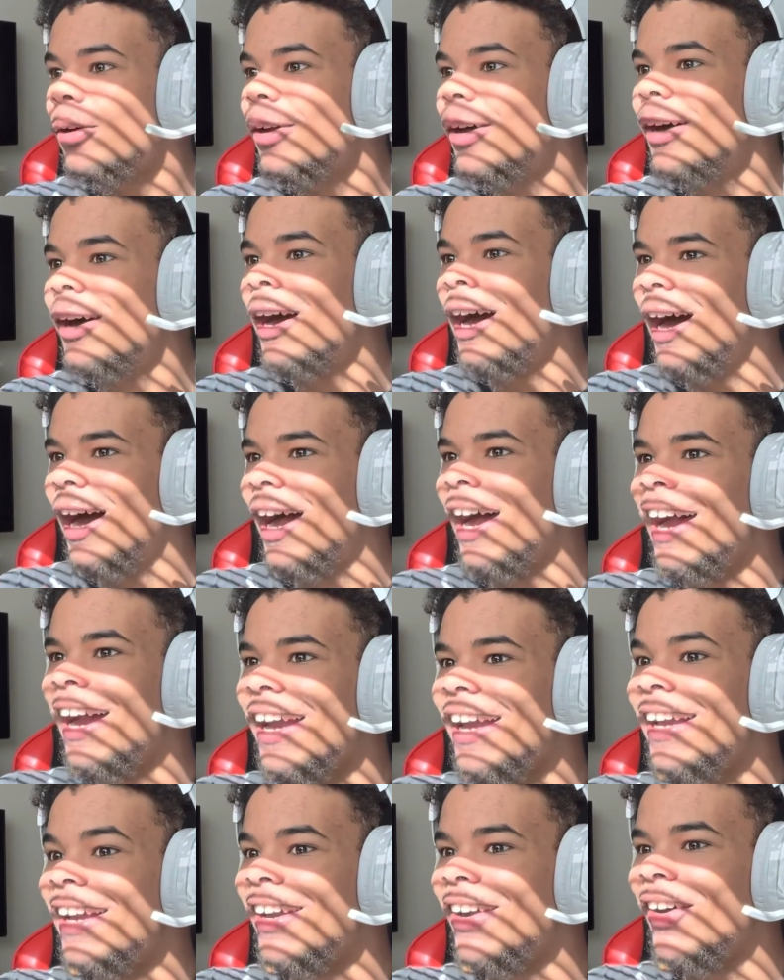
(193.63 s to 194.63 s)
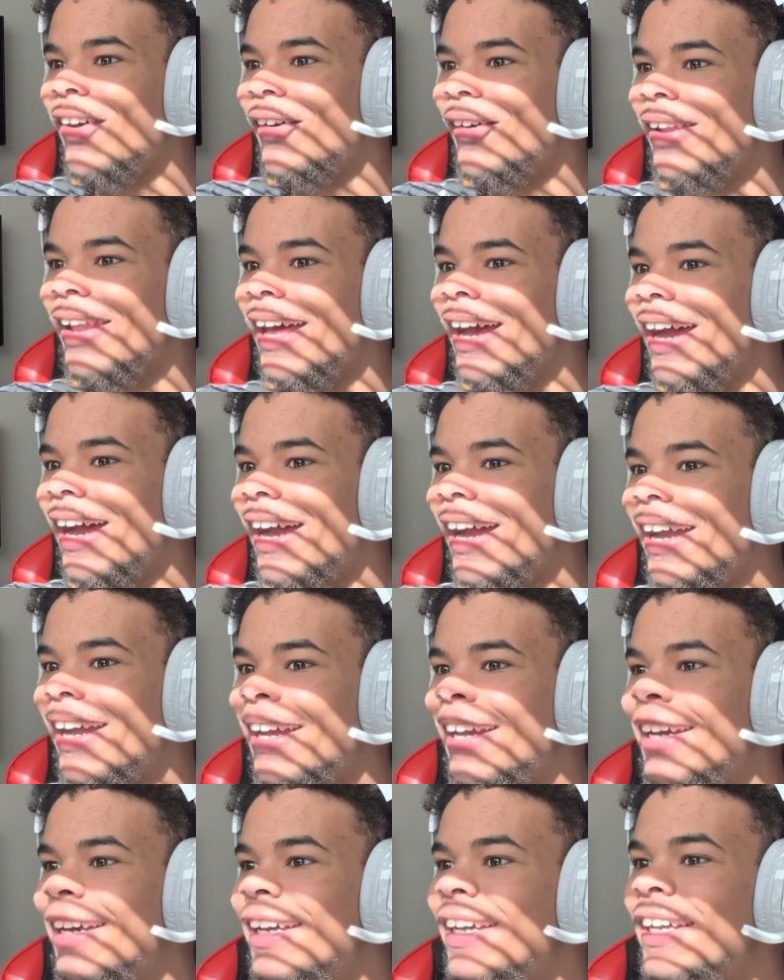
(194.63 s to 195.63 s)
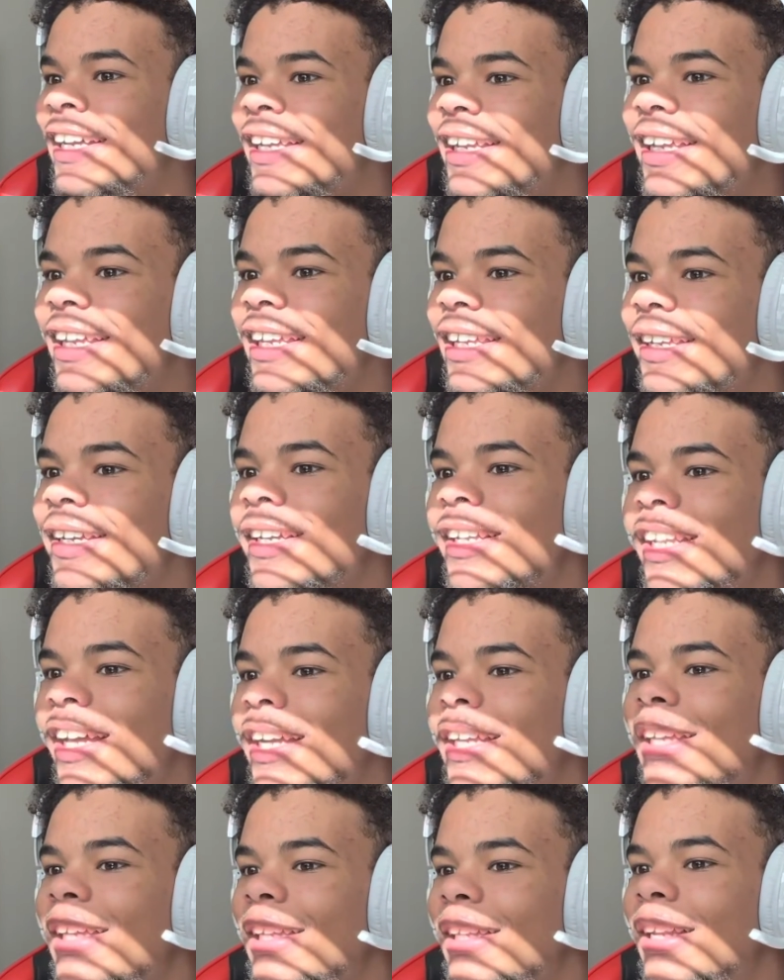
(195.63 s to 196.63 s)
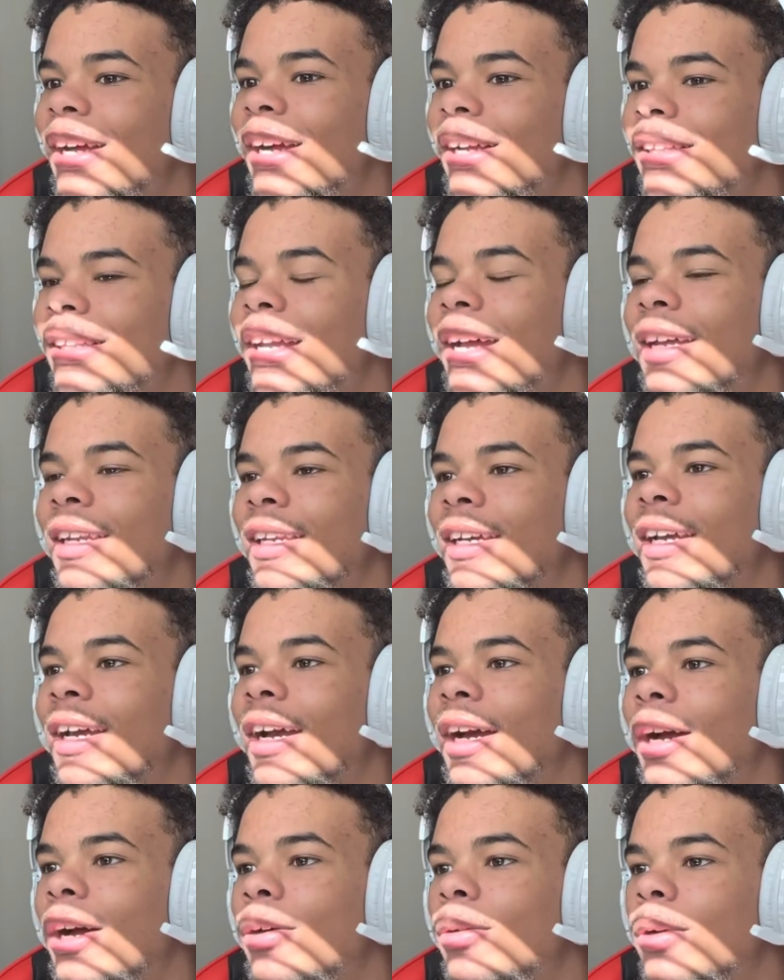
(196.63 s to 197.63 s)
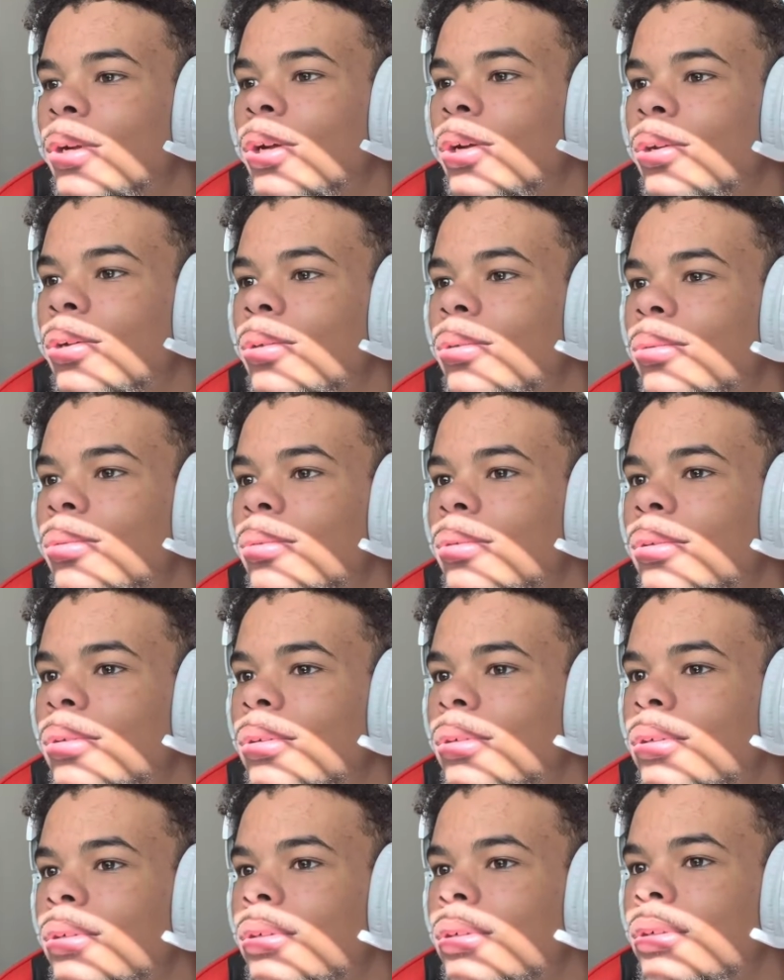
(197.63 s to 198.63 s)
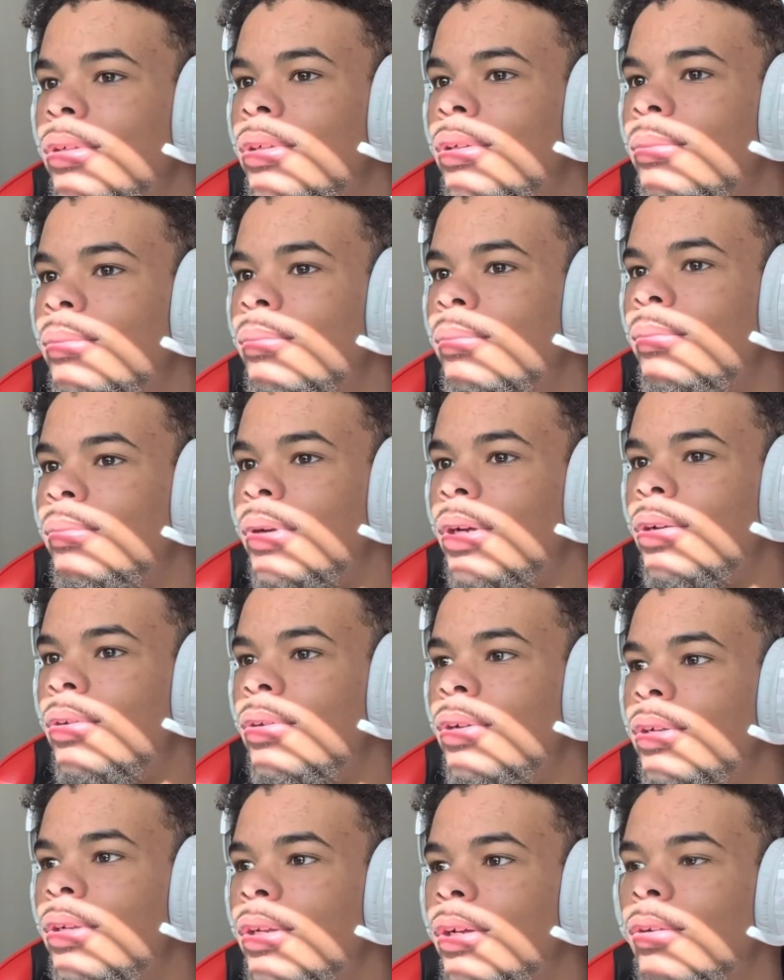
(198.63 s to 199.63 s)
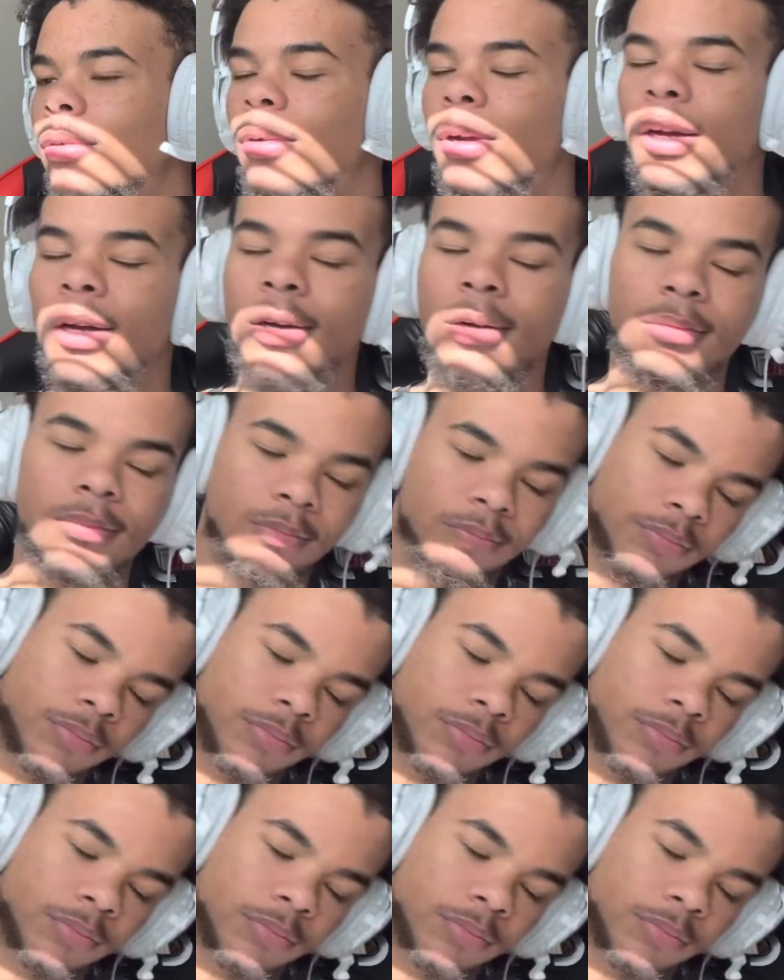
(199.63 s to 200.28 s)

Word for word: I ain't gonna lie. It looked like he knocked that nigga out cold. Bro on the ground.